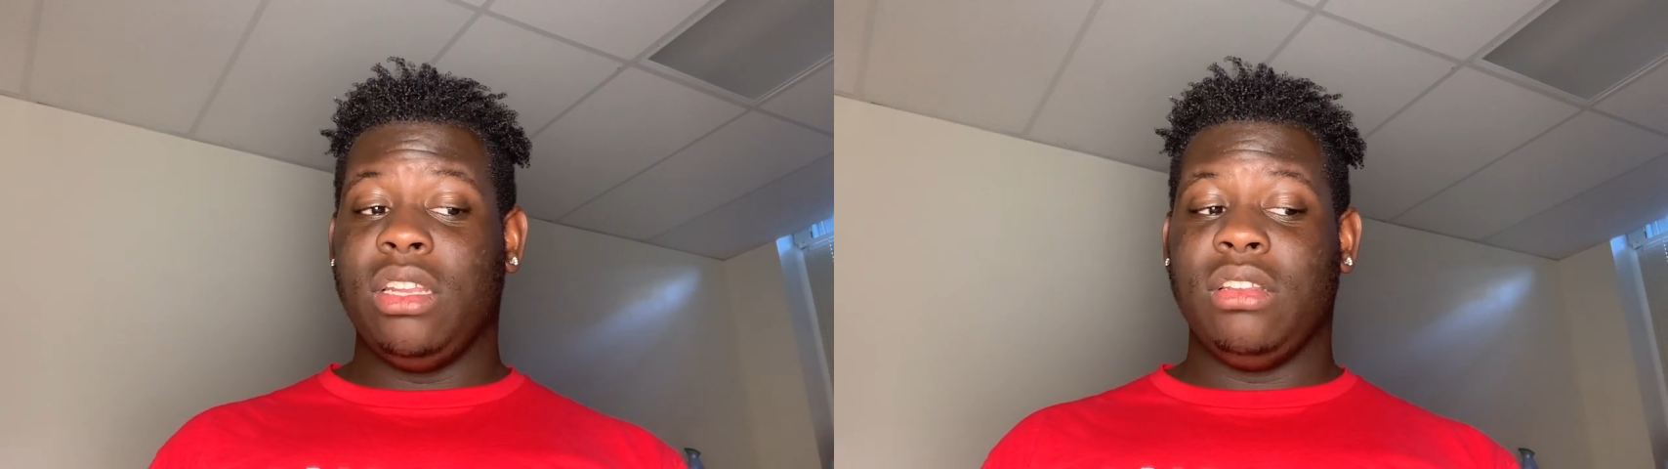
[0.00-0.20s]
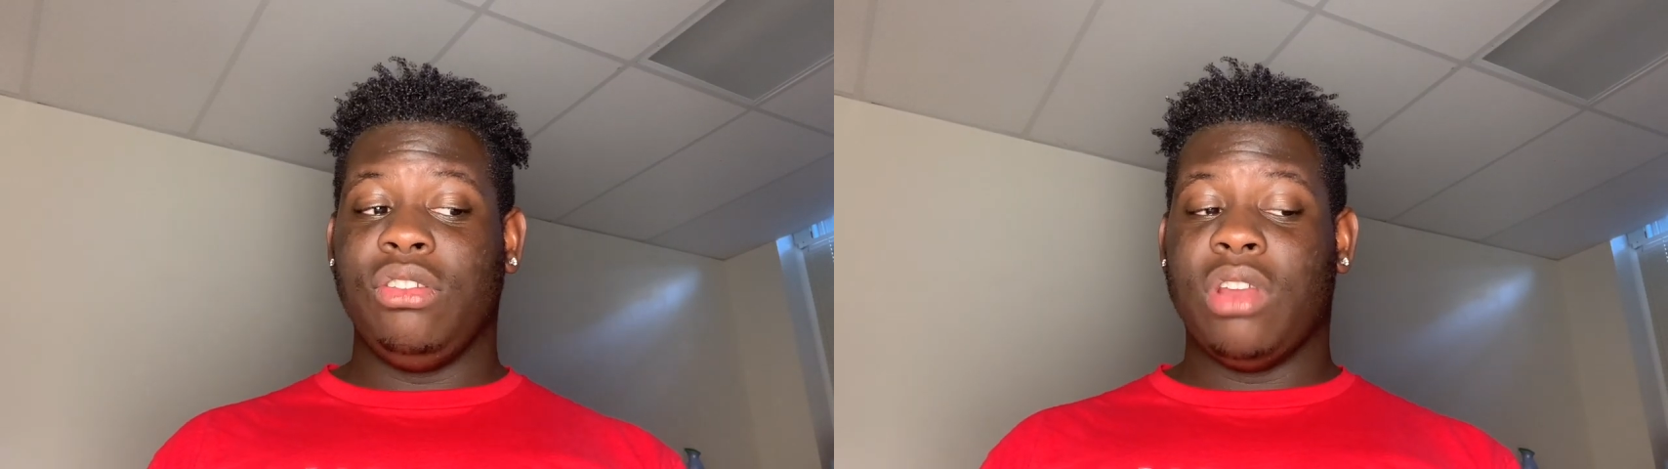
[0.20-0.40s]

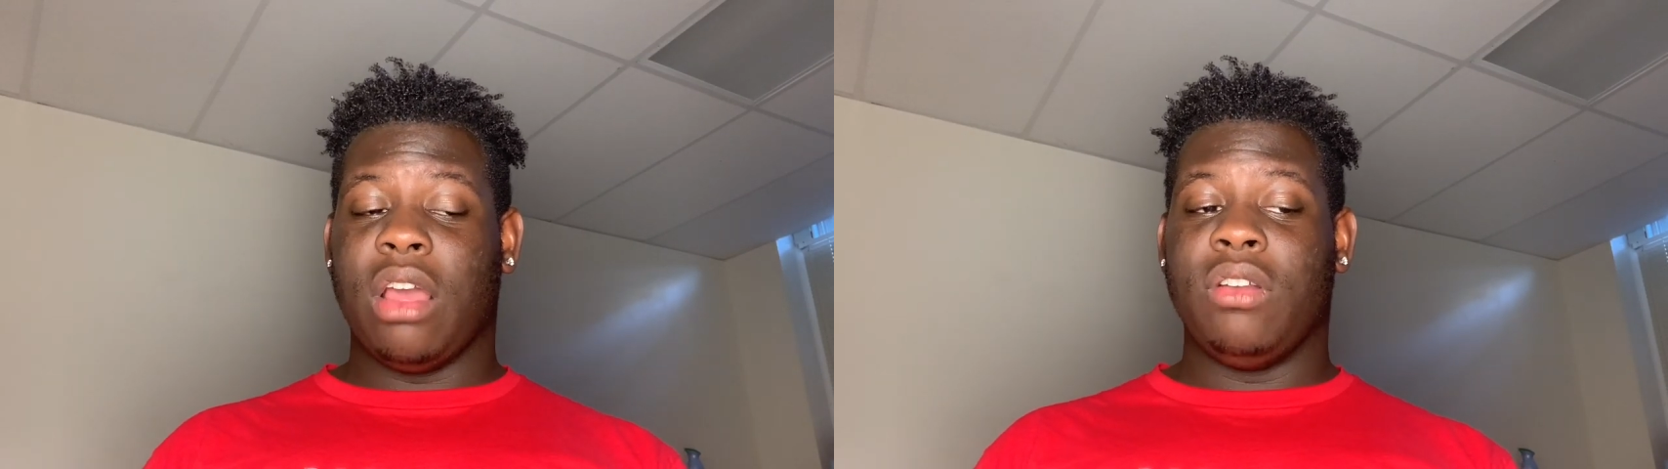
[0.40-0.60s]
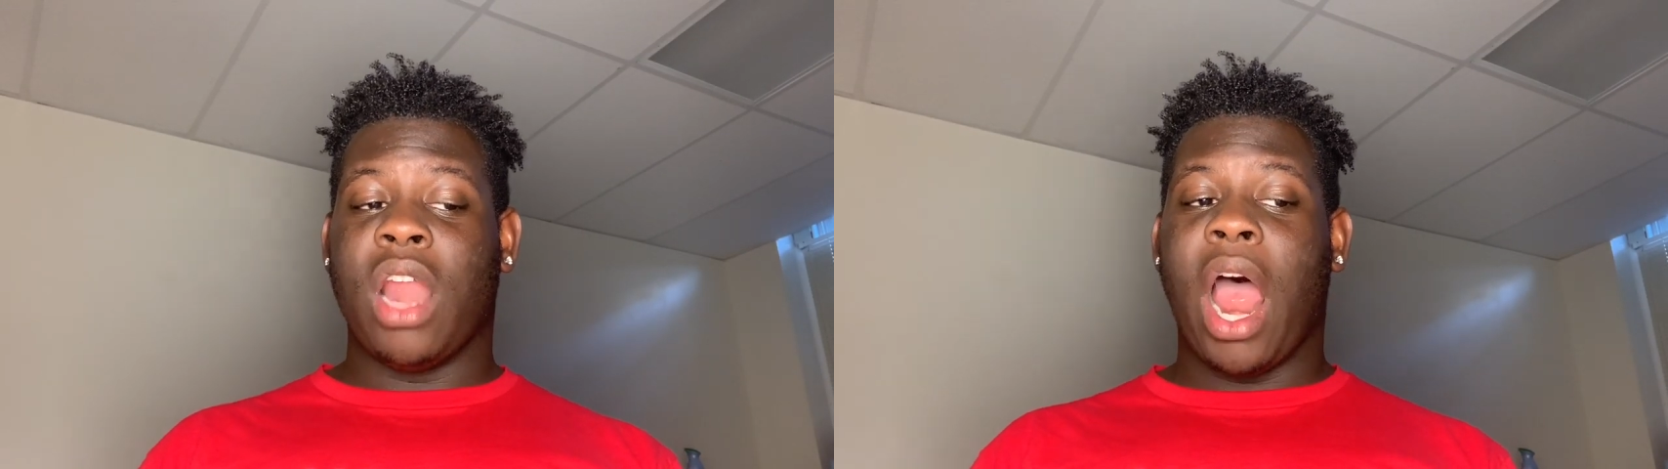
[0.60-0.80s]
you
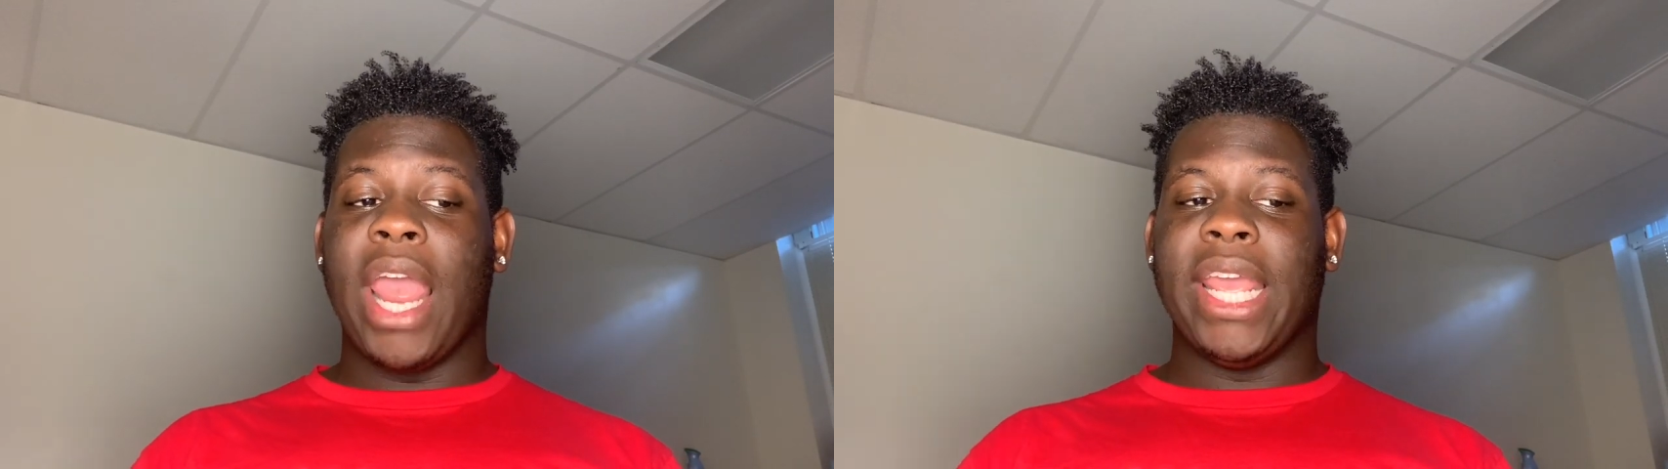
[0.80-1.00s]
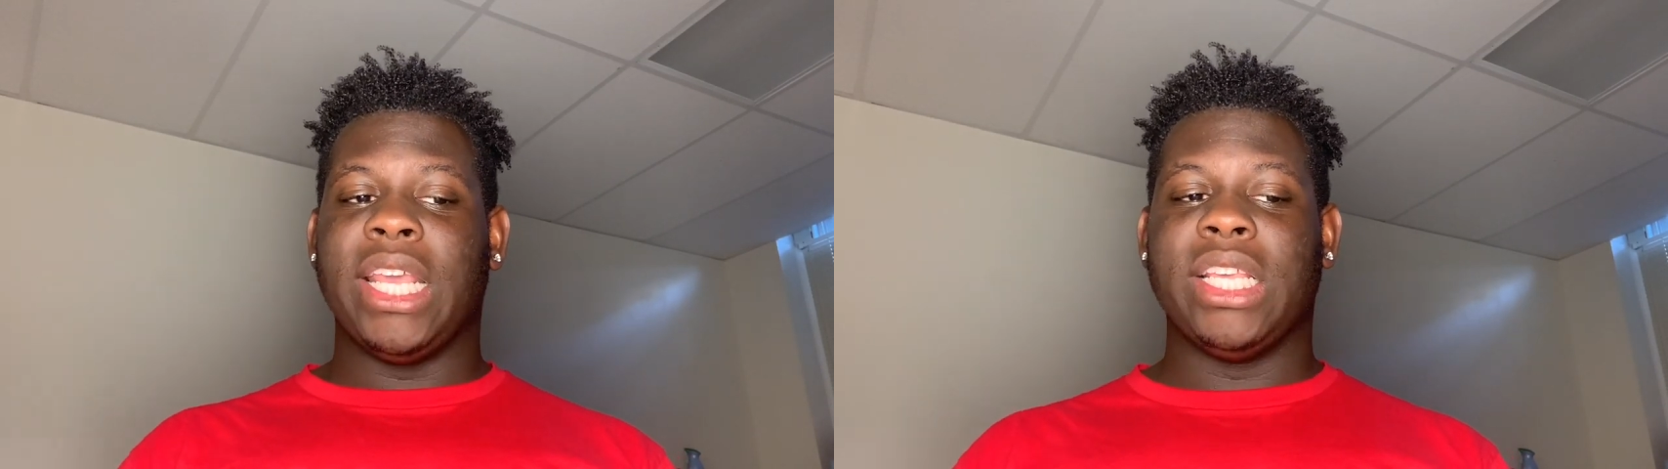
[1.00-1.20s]
know,
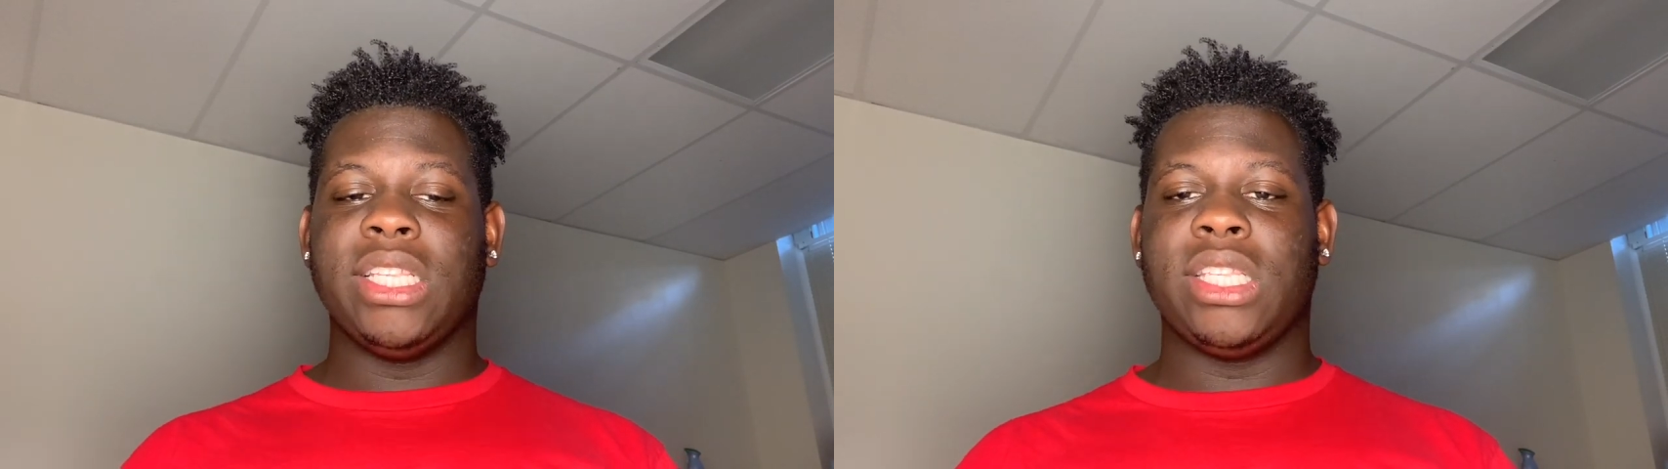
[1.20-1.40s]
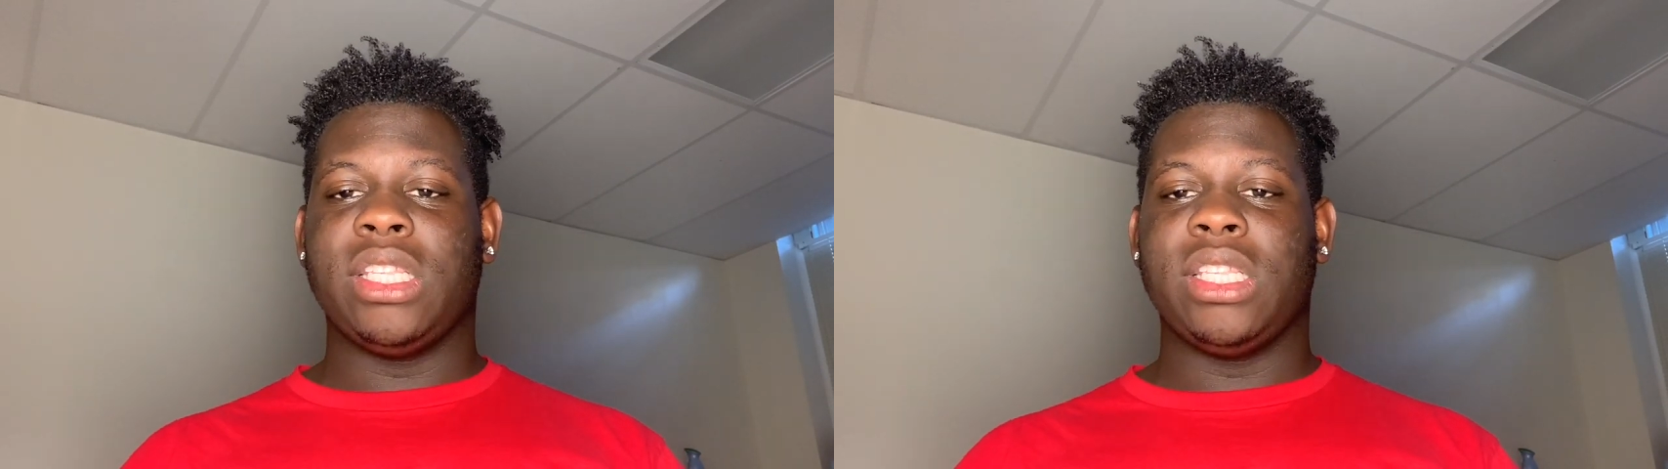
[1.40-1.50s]
not as